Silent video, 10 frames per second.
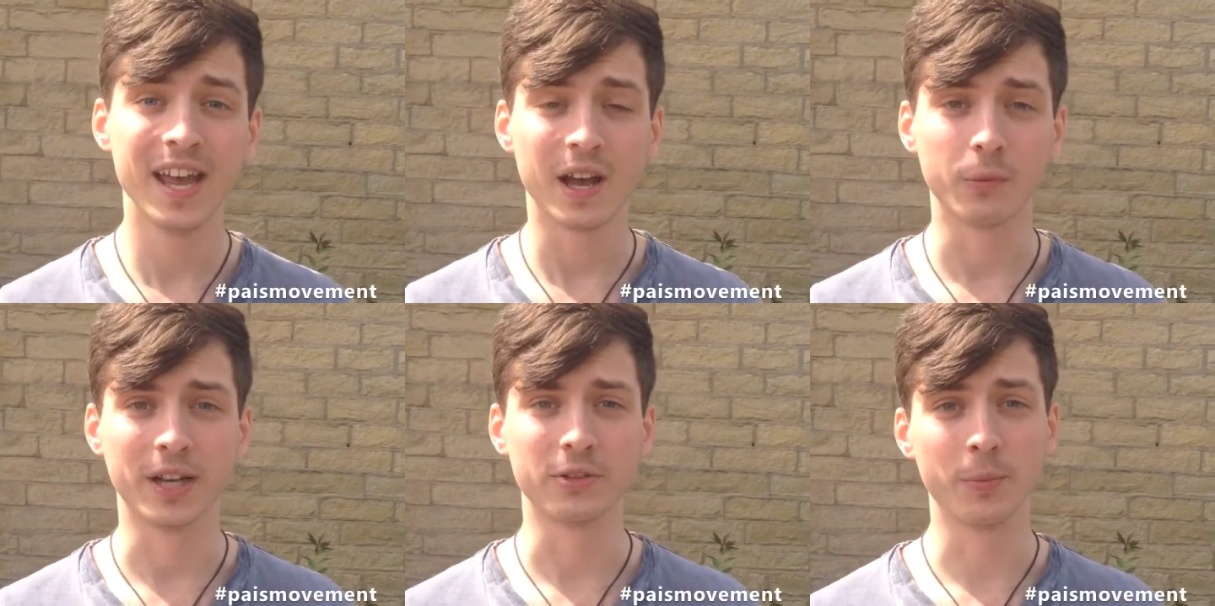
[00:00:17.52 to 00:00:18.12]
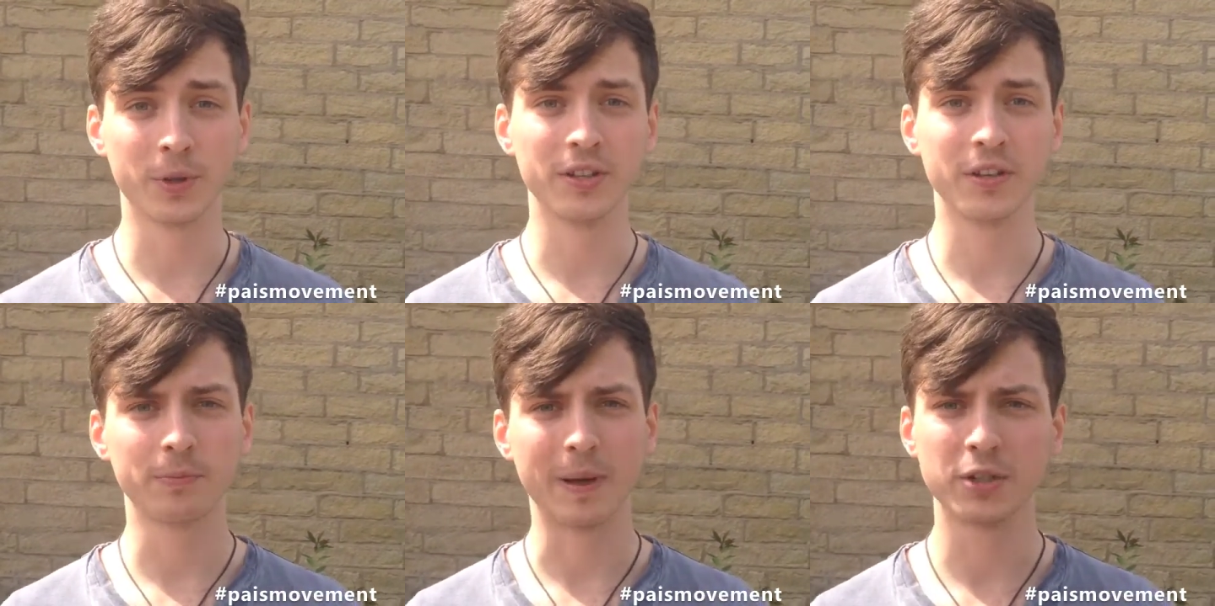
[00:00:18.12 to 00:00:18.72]
And we had the
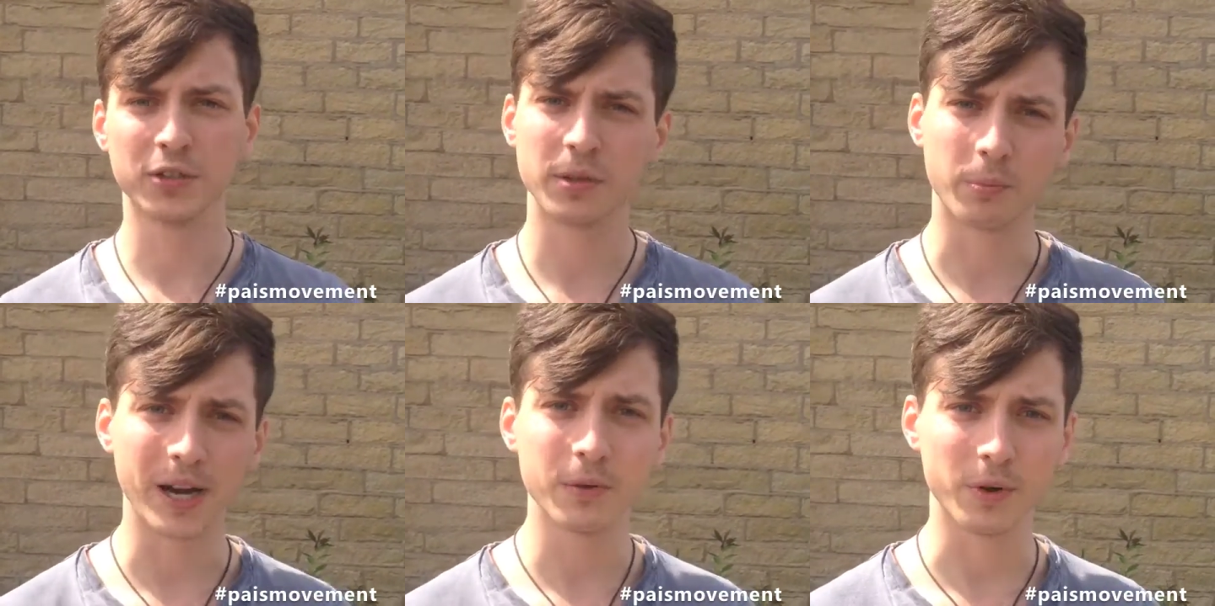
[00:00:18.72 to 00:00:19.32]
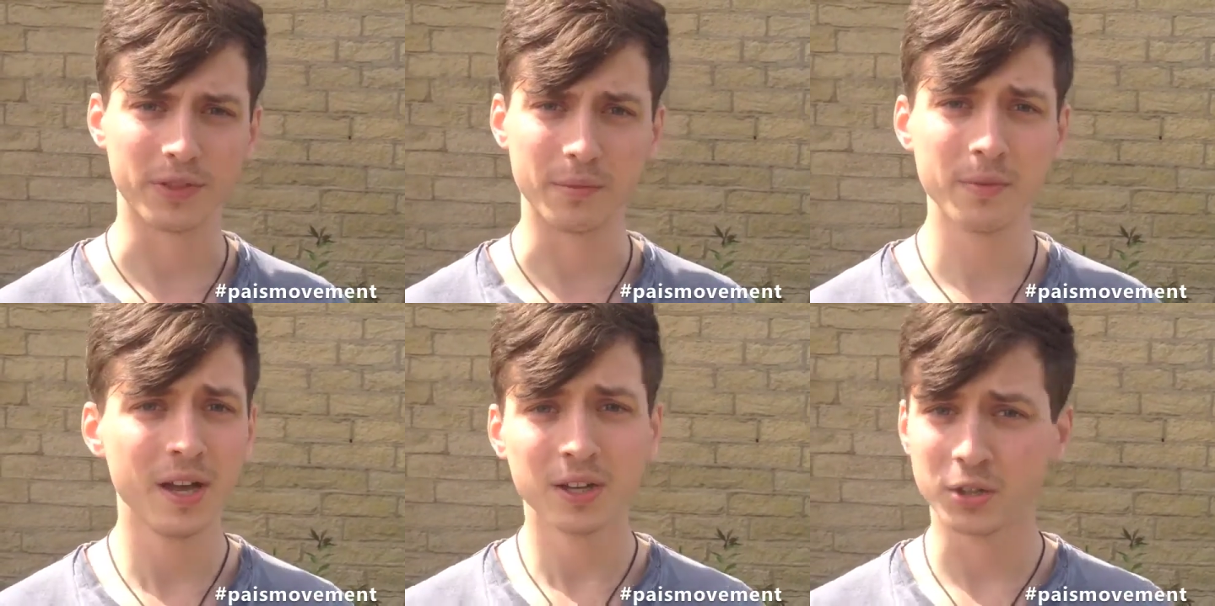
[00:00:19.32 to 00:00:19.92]
opportunity to spend just a break with them,
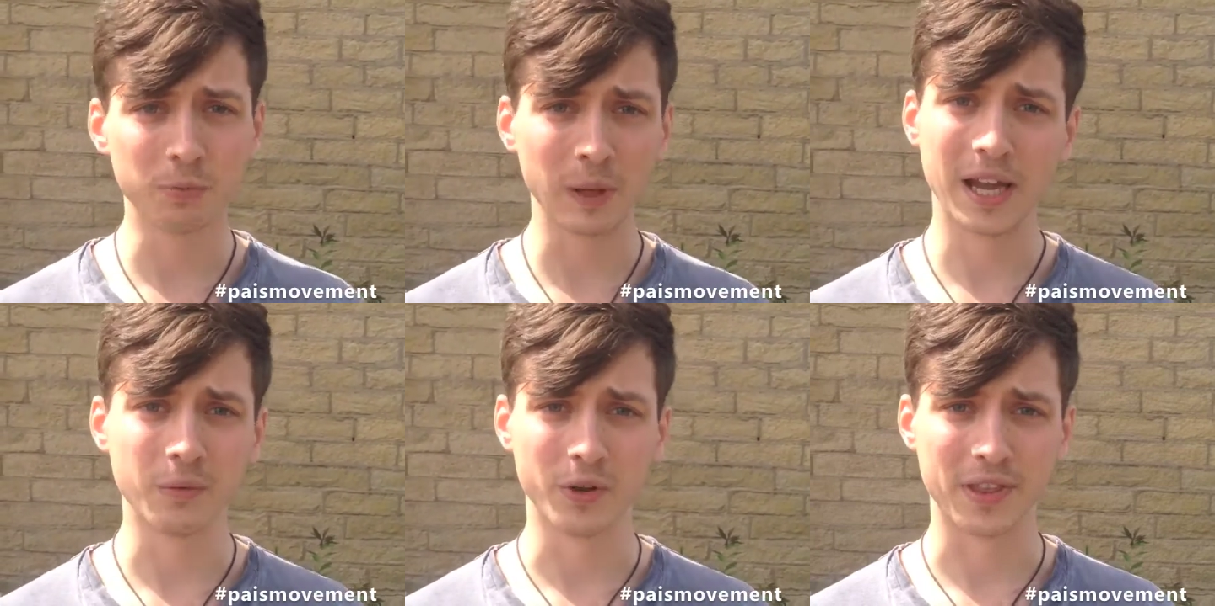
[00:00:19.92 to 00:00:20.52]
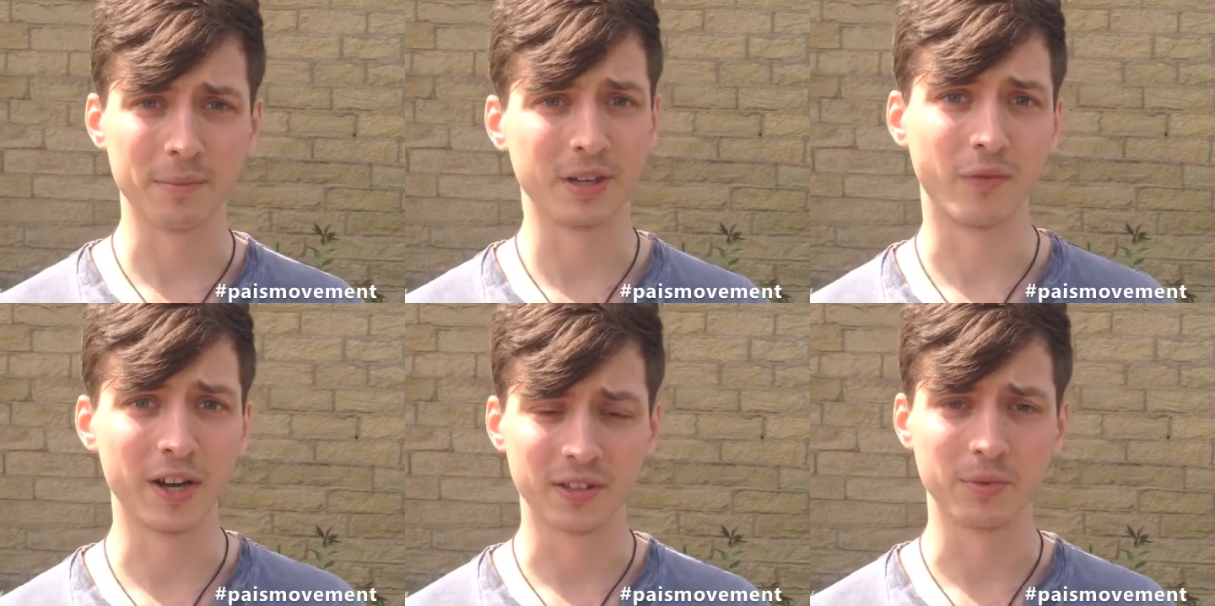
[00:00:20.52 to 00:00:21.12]
just playing with them and
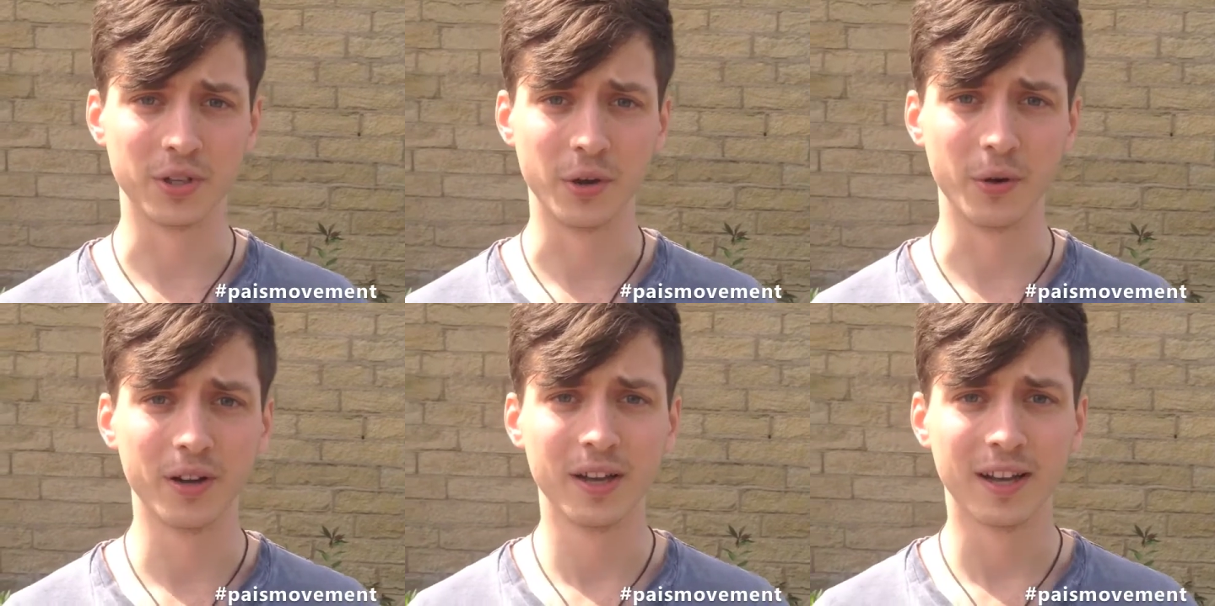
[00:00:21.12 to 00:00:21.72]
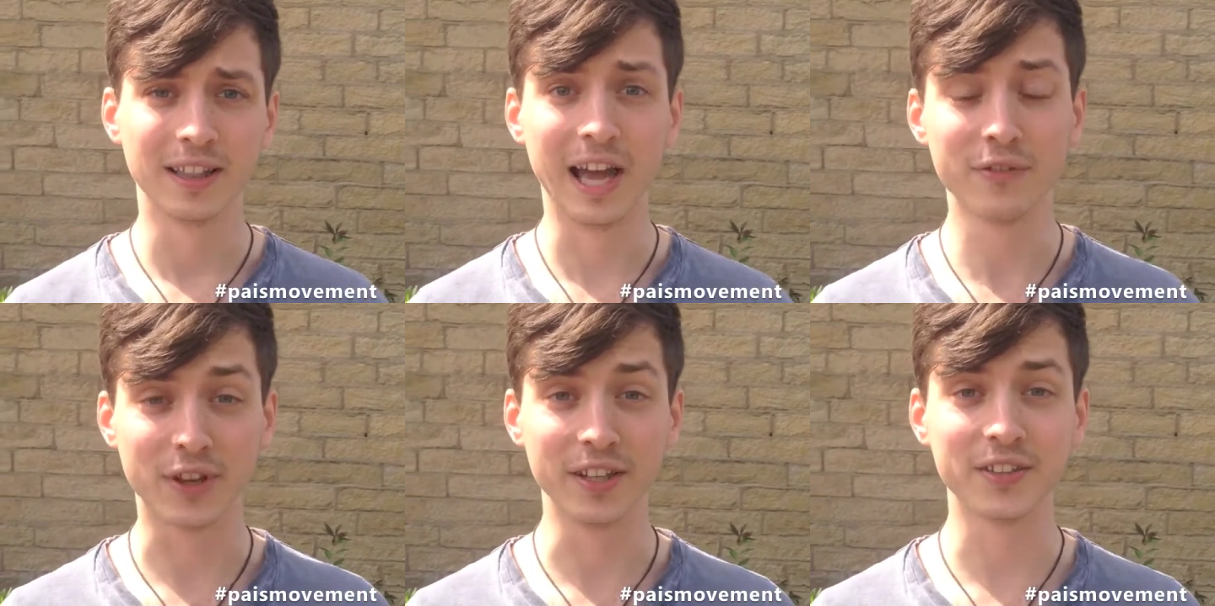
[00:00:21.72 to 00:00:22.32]
invite them to
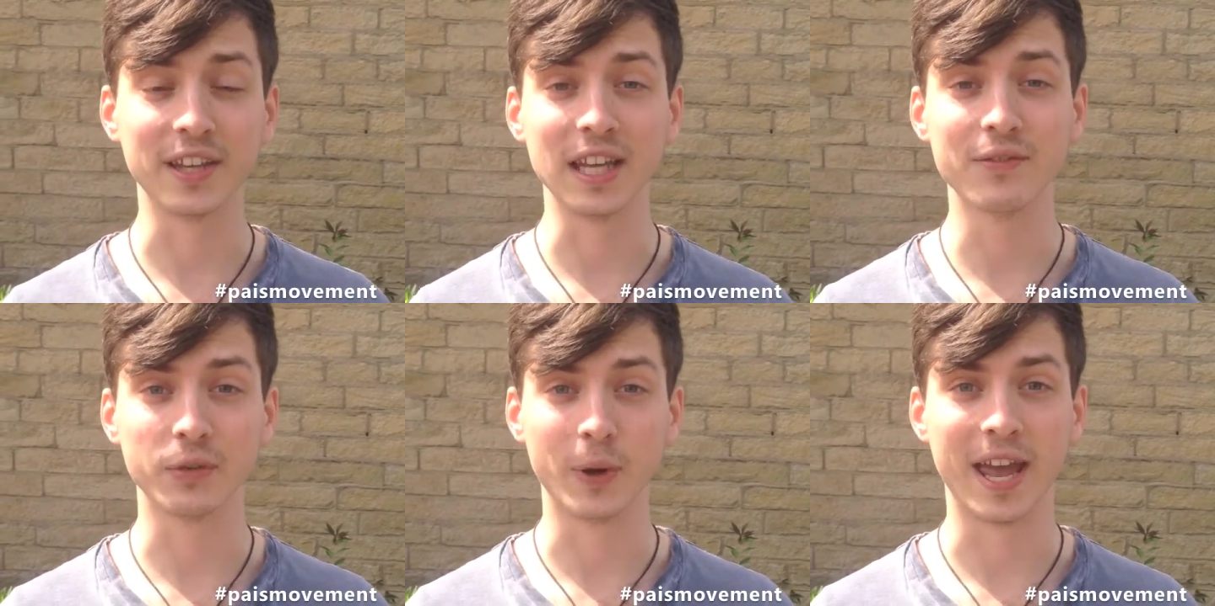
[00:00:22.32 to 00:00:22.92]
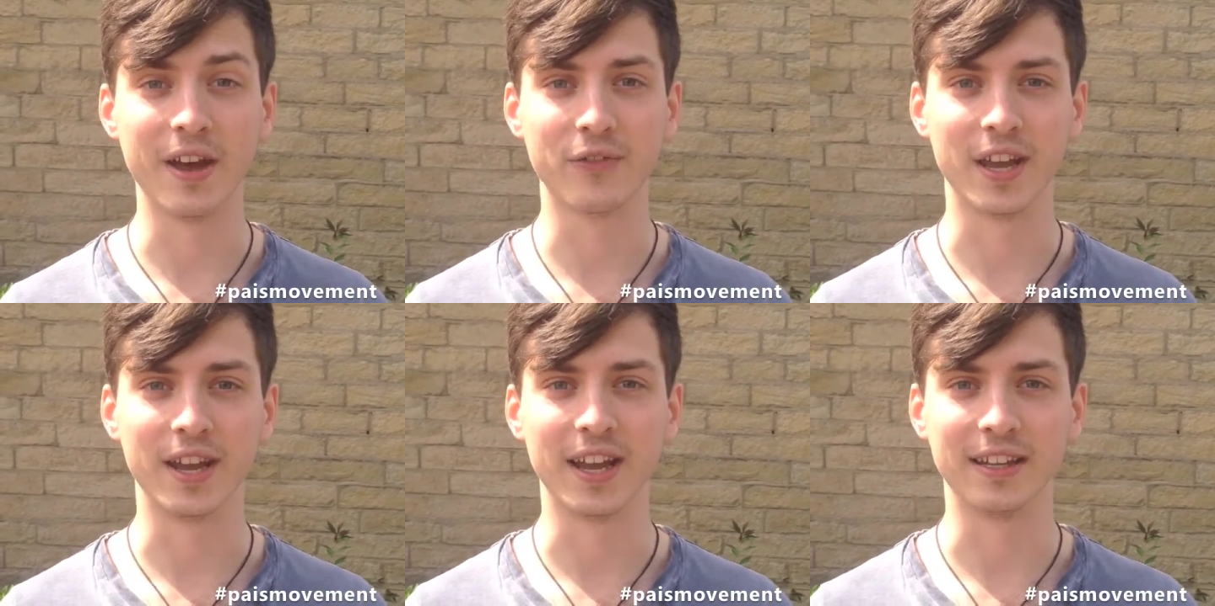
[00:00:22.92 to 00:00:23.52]
Life Kids, the event we have
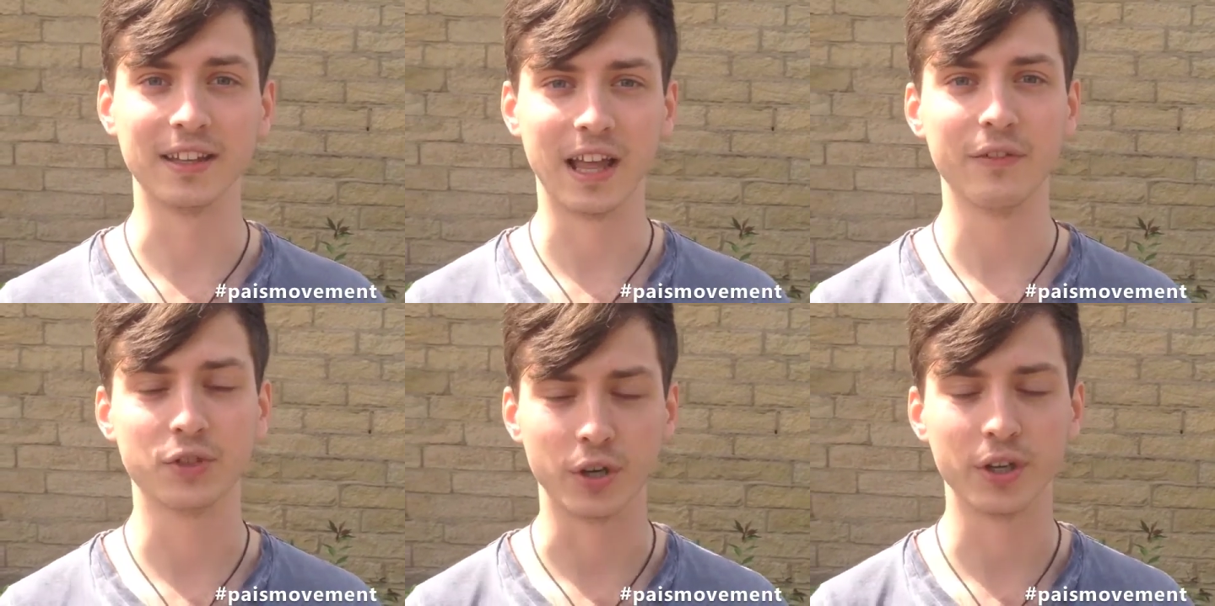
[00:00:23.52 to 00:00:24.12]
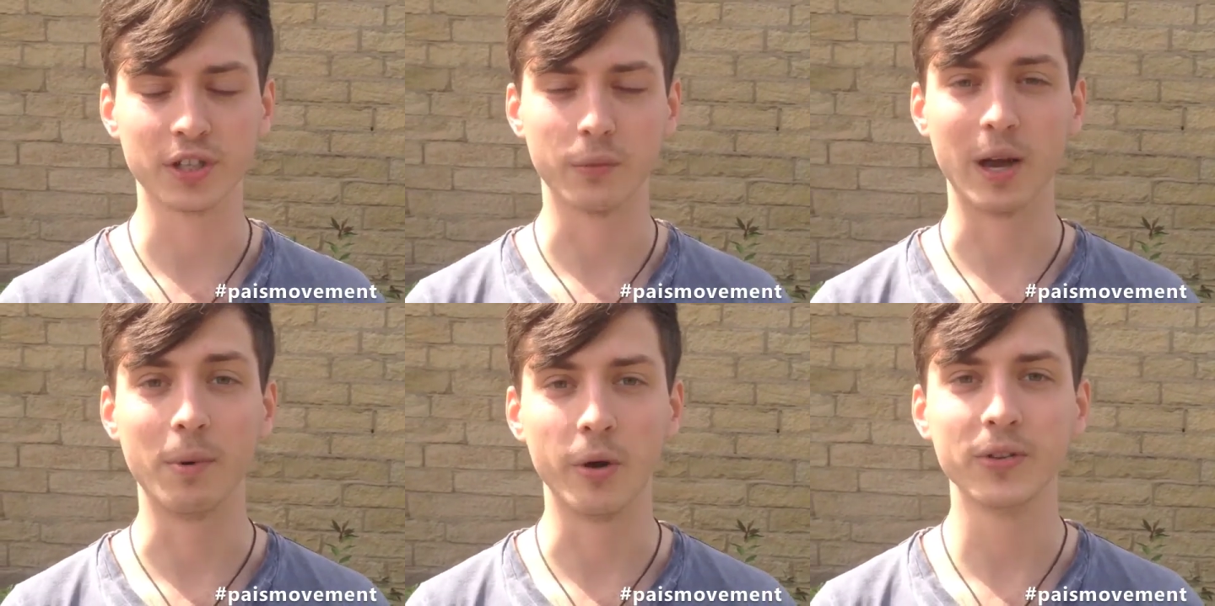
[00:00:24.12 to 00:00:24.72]
here at Life Church where
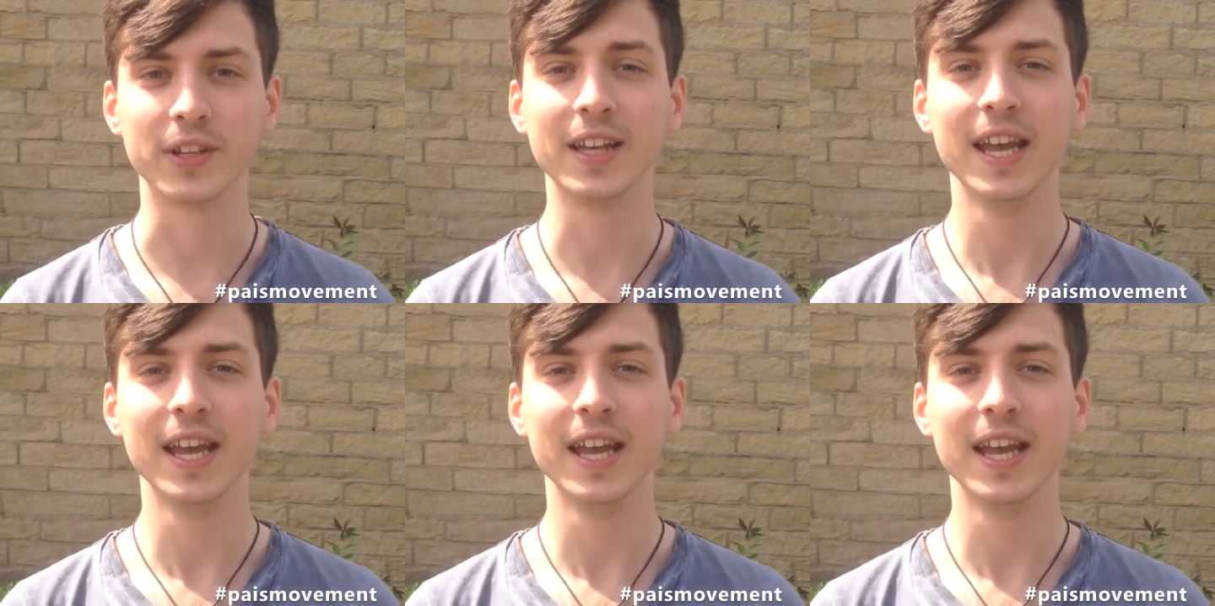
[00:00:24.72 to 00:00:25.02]
I'm hosted.